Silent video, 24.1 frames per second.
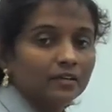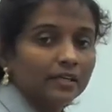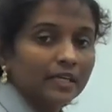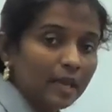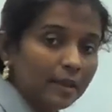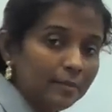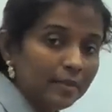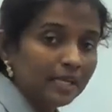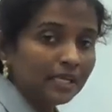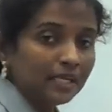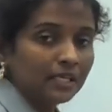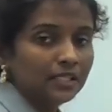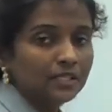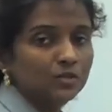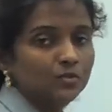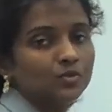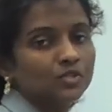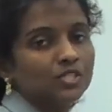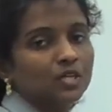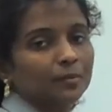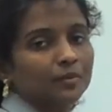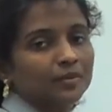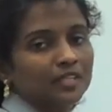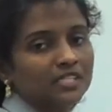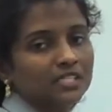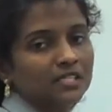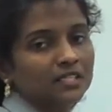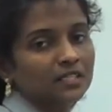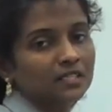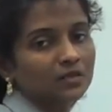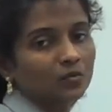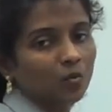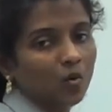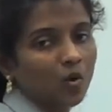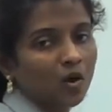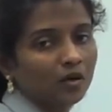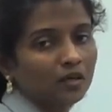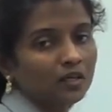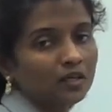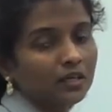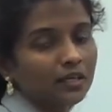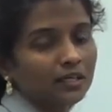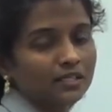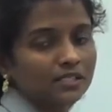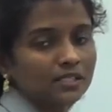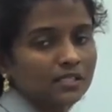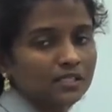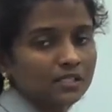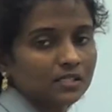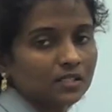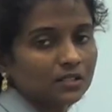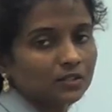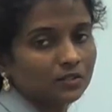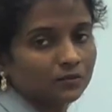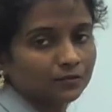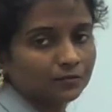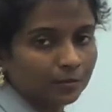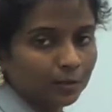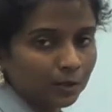chemicals which are present in water as a result of